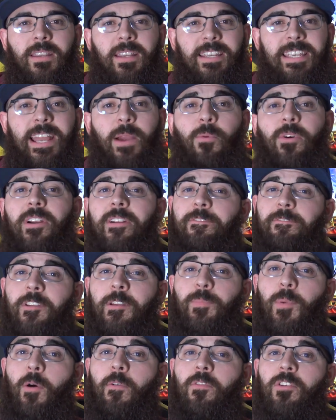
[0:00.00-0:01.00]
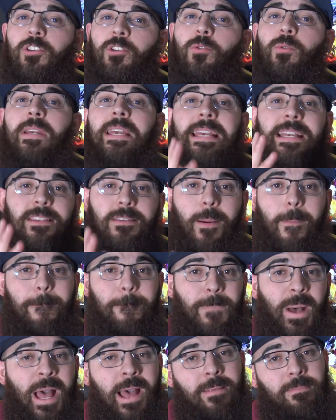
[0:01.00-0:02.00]
Now we're going to flip over to his
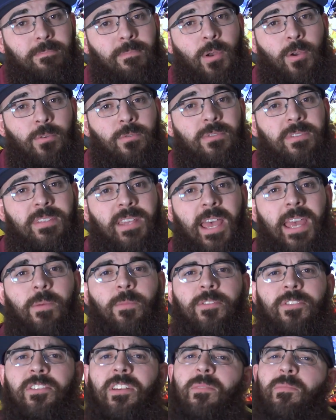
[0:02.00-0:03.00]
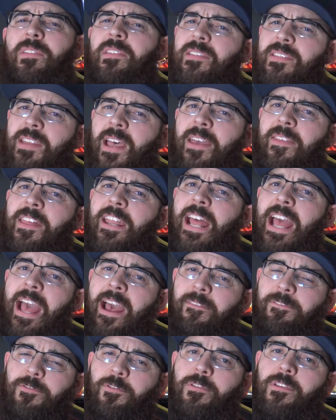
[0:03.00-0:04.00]
bot mode side, which is going to be the side that
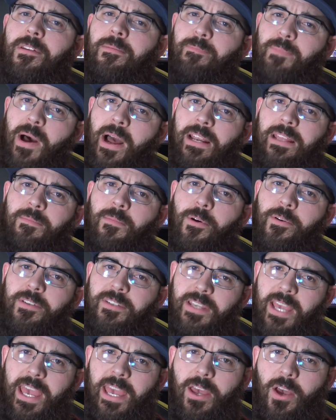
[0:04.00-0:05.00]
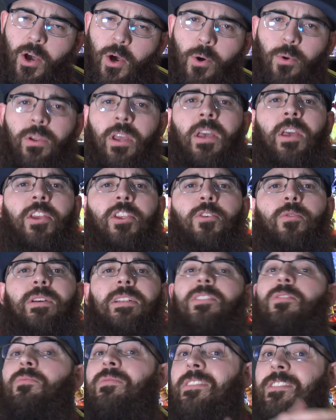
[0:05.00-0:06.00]
after the body mode is KO'd, you get
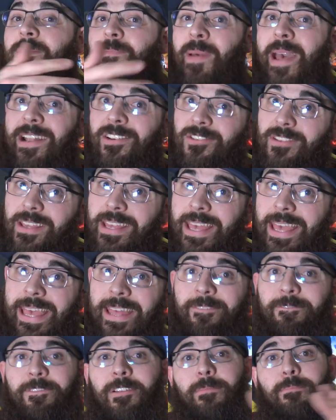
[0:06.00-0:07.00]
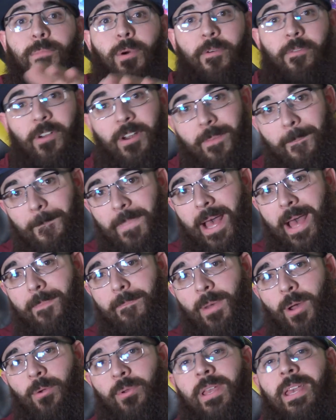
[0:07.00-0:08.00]
to dispatch the head, flip him over into bot
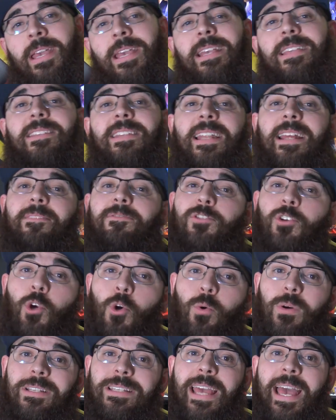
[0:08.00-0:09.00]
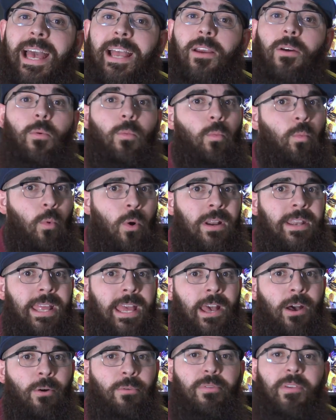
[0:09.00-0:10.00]
mode. He's going to have 2 attack, 1
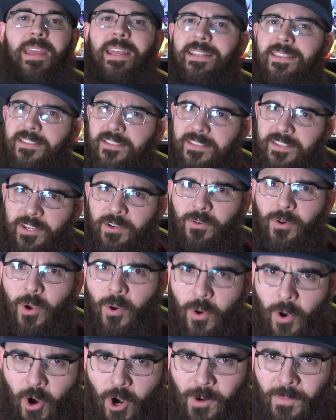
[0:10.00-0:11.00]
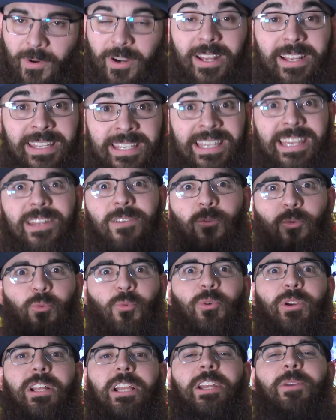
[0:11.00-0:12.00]
health, and 0 armor. Again,
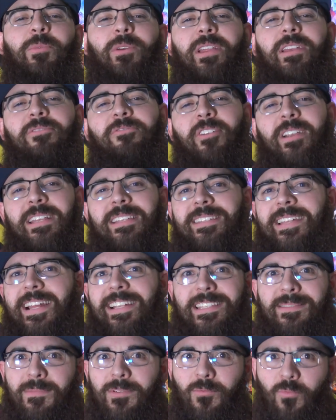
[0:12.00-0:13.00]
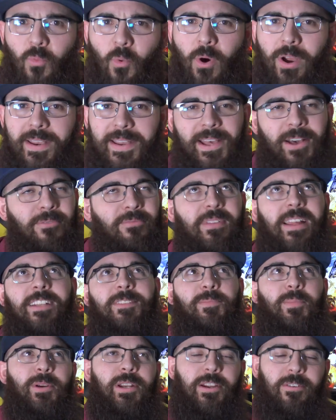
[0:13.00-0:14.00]
really funny stats. I mean, 1 health, that's
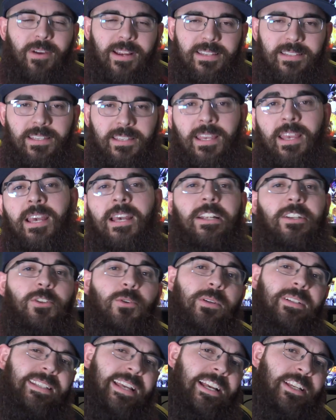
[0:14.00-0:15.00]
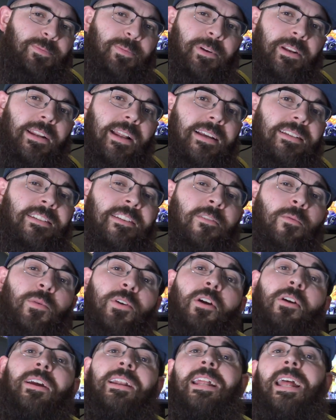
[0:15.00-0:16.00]
pretty crazy. 2 attacks, pretty nice, and then we
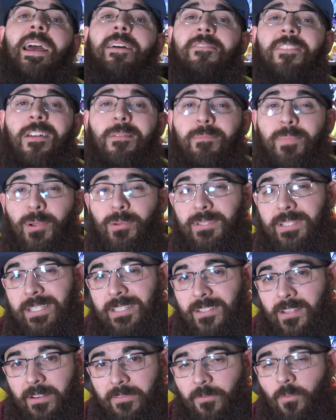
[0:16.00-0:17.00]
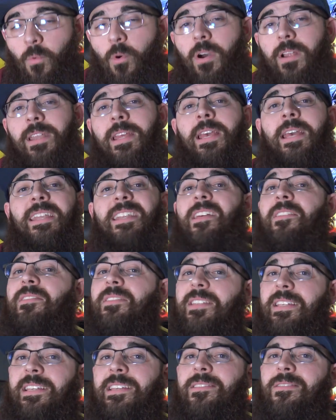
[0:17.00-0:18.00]
are going to have that built-in Tough 1. Now
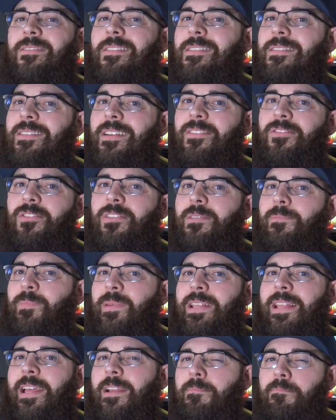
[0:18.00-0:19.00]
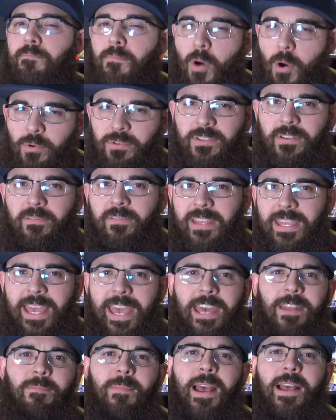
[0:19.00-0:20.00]
this is going to essentially be like most of the
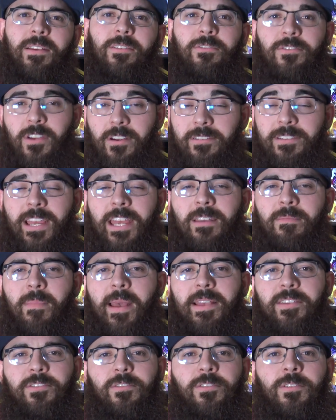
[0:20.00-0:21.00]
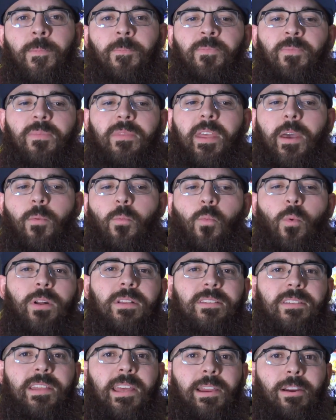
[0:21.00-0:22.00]
Titan Masters, that
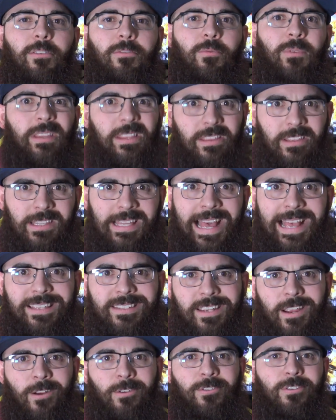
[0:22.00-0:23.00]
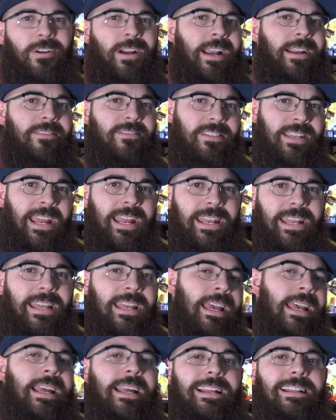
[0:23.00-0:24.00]
once they are really the last character kind of standing,
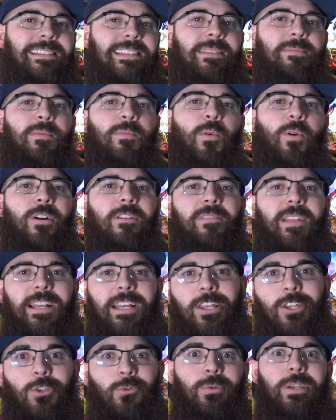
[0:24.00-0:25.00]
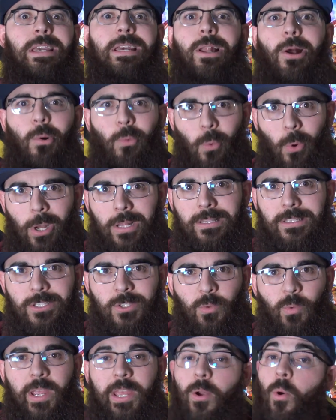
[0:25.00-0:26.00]
it's going to be more of like you get a 1
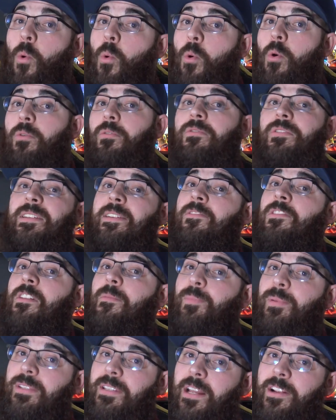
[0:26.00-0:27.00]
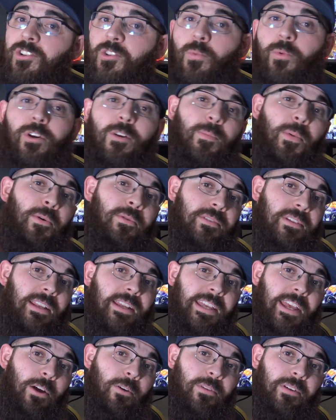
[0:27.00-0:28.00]
swing, or there's even the potential where your opponent's going
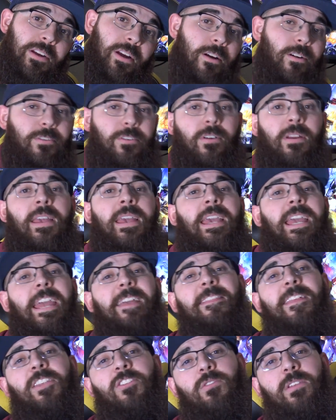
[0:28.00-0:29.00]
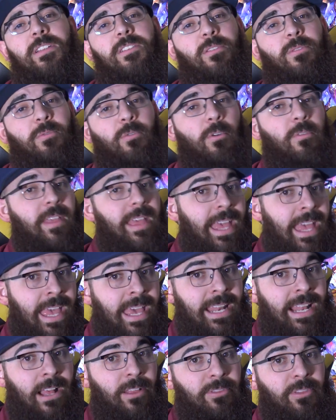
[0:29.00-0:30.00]
to KO the character, and then you get to throw the
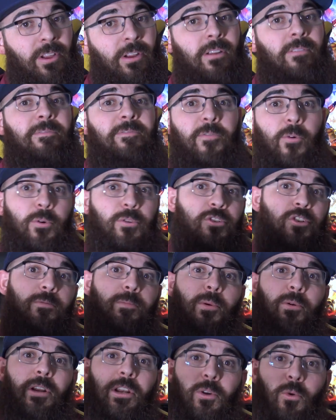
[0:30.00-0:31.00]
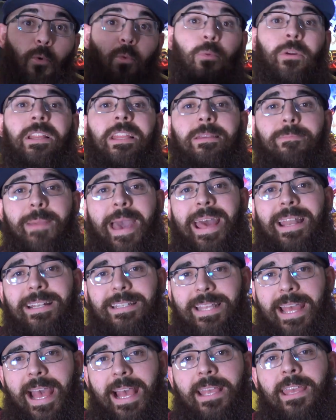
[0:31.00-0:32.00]
head out there and force your opponent into a really bad
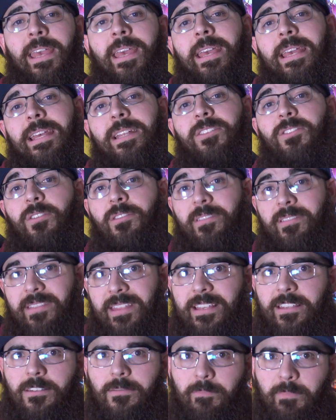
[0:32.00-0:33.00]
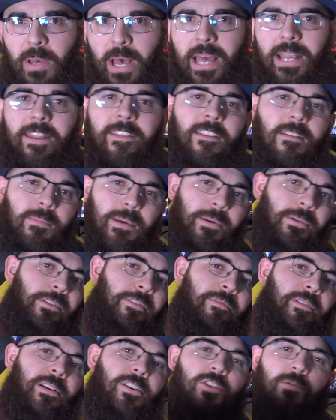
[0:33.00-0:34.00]
attack into this bot, and then be able to
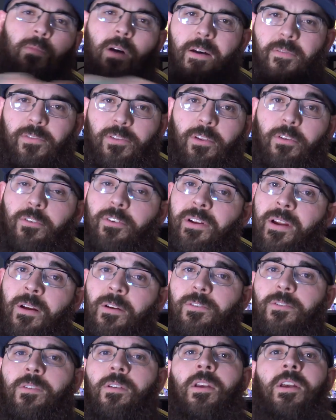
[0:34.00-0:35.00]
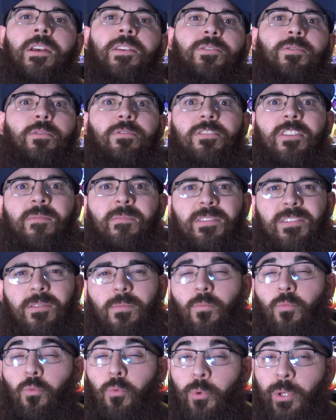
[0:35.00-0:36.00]
finish him off with another character. So there's going to be
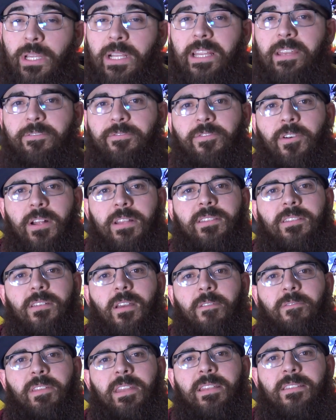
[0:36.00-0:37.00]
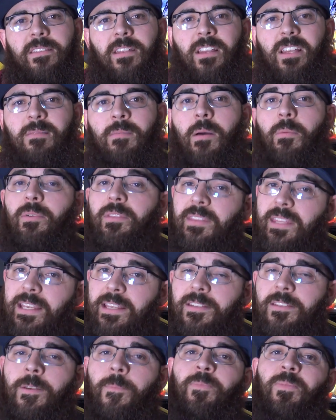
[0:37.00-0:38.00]
some really fun stuff that is going to come out with
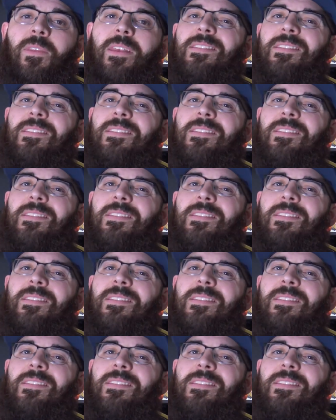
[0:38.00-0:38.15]
these.